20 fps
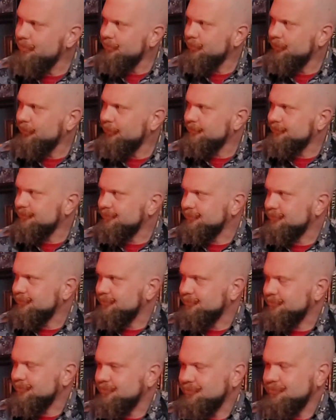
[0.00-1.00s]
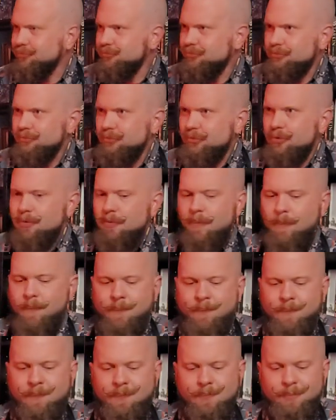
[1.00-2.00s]

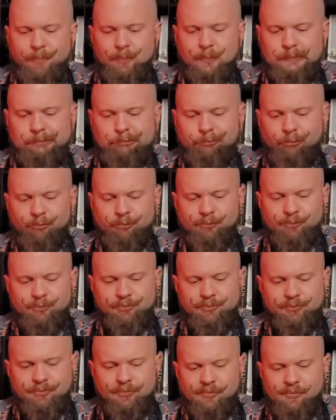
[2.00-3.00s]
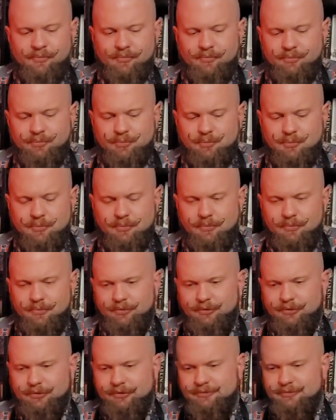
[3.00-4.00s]

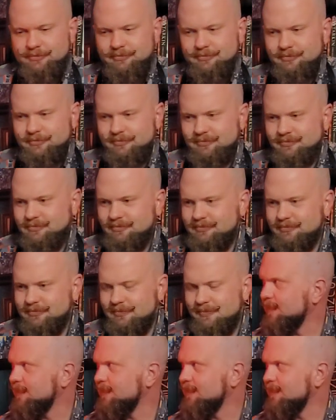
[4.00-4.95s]
(silent)